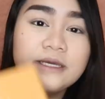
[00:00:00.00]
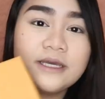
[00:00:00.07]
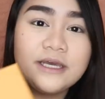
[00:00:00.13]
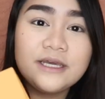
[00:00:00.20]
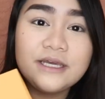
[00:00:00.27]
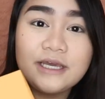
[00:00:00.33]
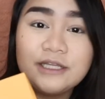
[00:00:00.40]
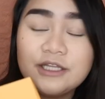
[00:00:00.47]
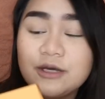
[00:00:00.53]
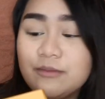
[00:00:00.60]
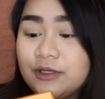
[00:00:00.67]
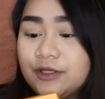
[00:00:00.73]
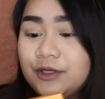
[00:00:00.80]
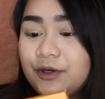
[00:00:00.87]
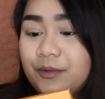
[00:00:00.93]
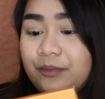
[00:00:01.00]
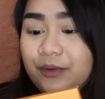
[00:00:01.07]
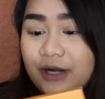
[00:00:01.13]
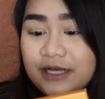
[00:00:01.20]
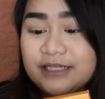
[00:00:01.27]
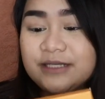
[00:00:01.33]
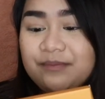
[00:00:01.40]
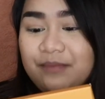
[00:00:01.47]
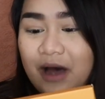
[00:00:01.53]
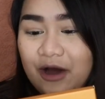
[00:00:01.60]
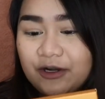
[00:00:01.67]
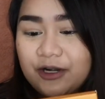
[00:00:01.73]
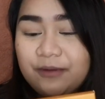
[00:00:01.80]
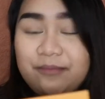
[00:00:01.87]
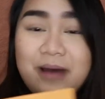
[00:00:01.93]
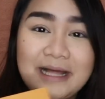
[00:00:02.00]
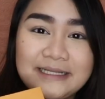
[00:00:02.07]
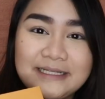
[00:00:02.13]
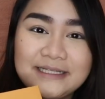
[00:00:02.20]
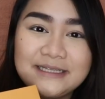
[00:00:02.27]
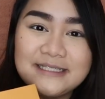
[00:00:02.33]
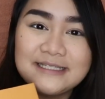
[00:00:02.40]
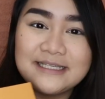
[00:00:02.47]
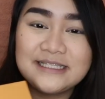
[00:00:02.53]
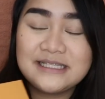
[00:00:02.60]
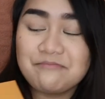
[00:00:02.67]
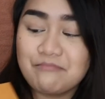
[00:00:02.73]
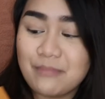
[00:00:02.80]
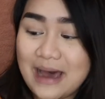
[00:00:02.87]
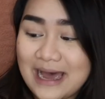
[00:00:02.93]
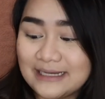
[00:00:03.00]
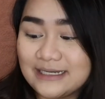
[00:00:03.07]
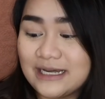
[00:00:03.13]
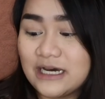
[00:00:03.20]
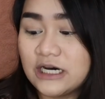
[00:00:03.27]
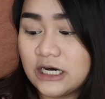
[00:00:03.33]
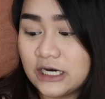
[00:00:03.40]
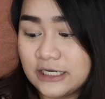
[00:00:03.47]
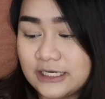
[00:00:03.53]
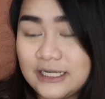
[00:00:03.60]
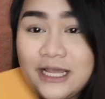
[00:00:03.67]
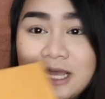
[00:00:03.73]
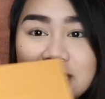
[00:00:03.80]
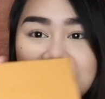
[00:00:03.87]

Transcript: KKW Press Powder Palette. This is Matte Honey.